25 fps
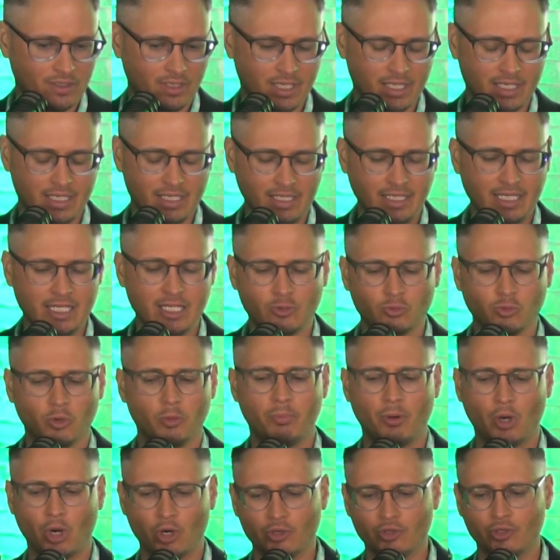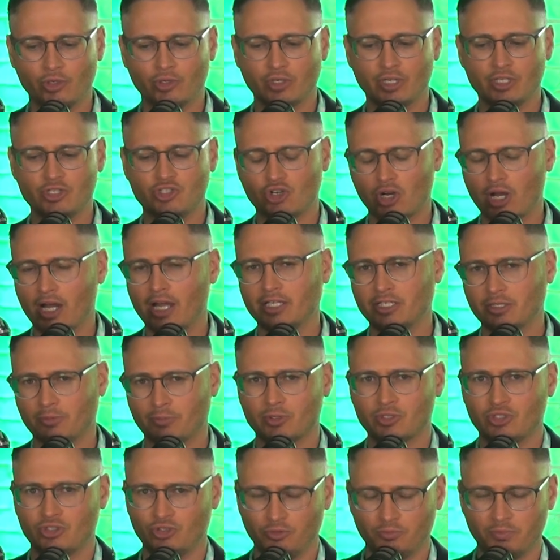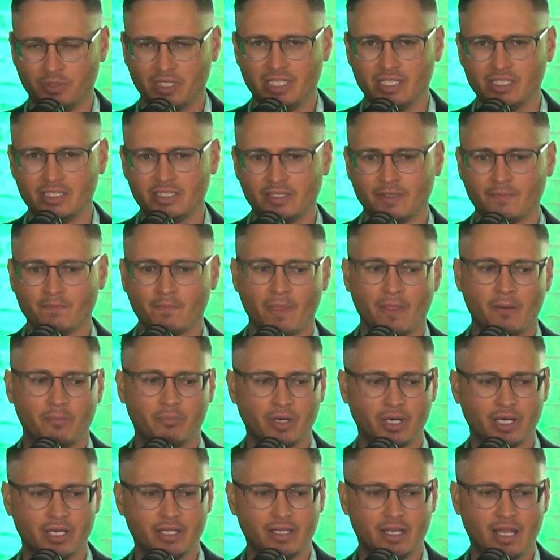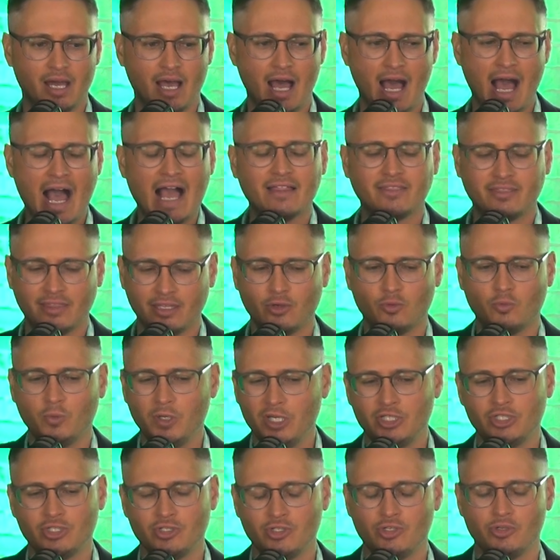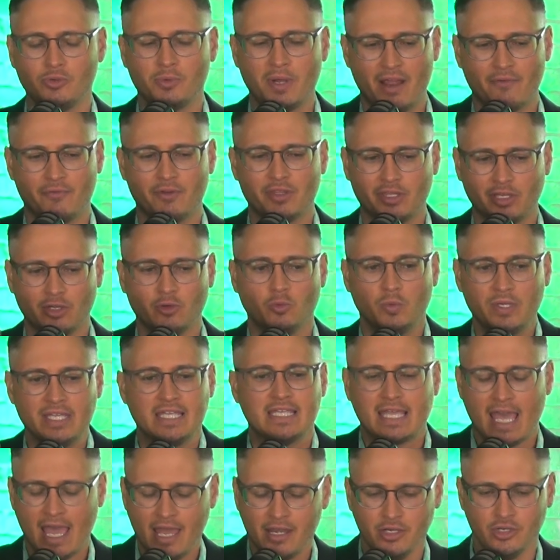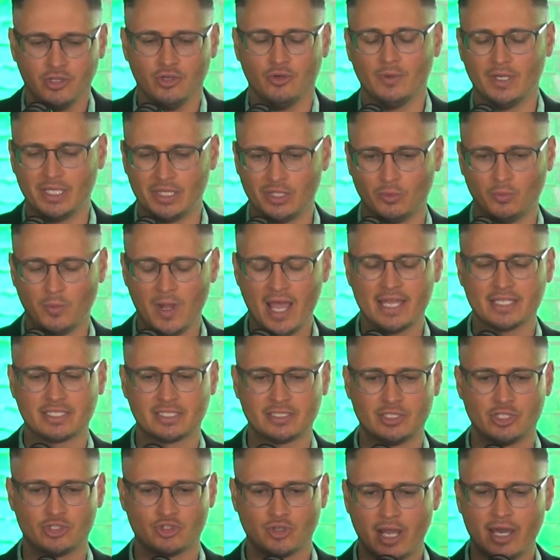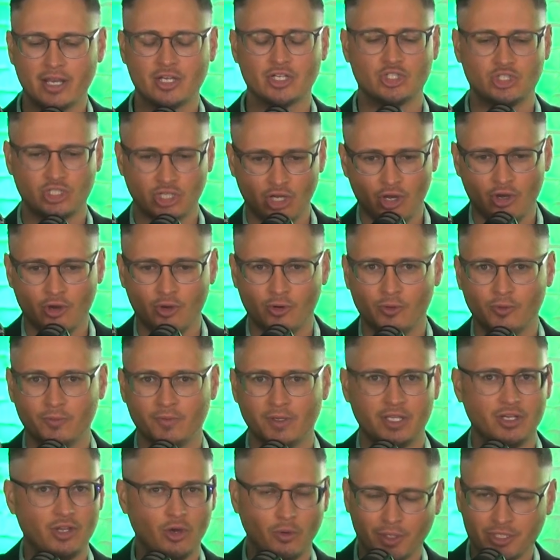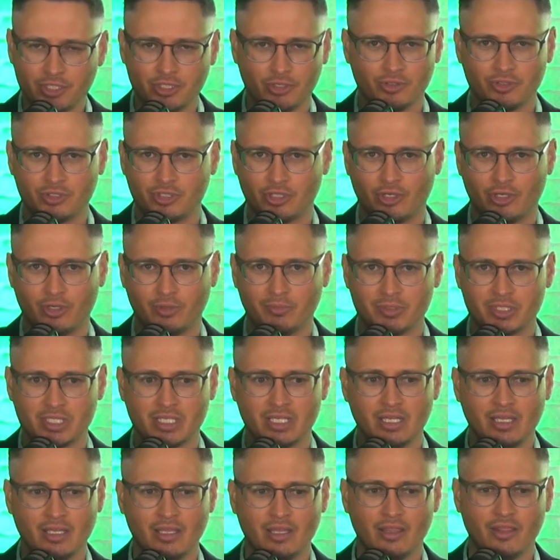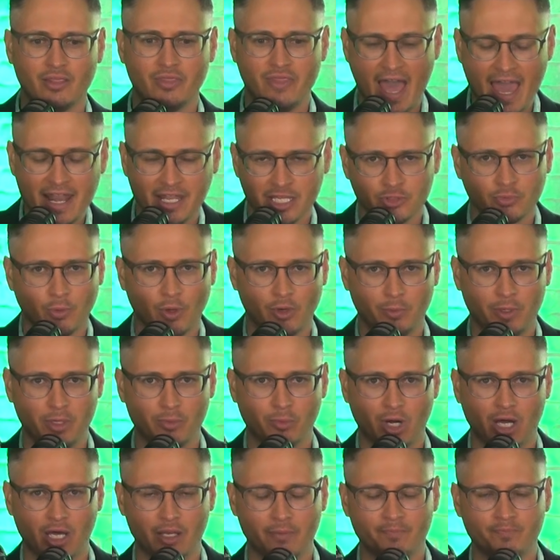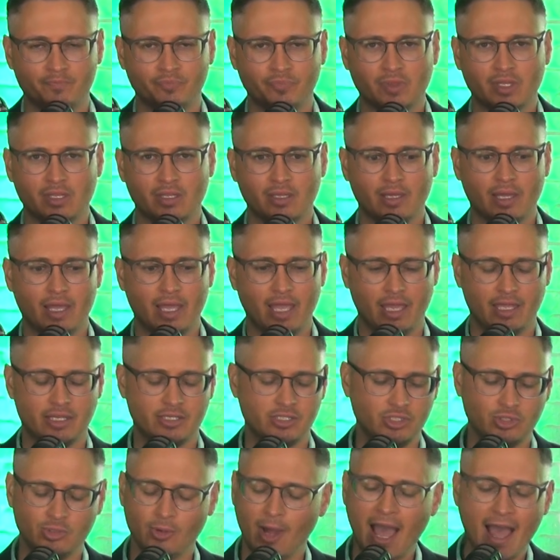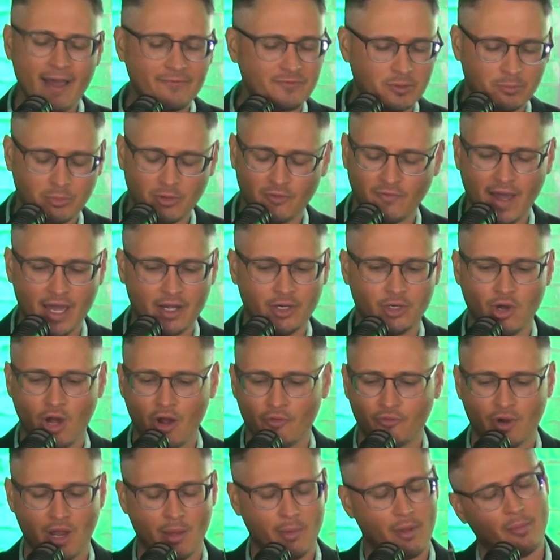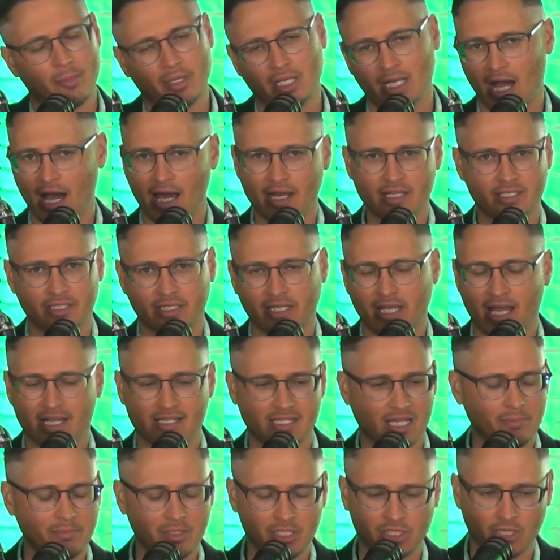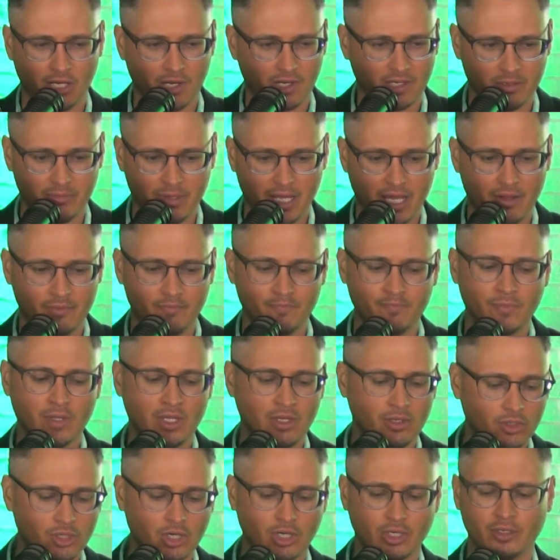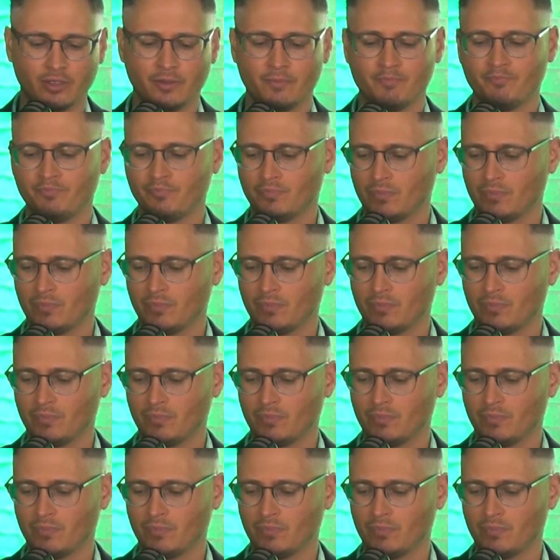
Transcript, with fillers: an equal partner in trying to pursue peace. But I think we should do everything we can do in the West to try to show, in no uncertain terms, that is what we want. And you have to provide an off-ramp. I mean, honestly, guys, I'd be talking about, look,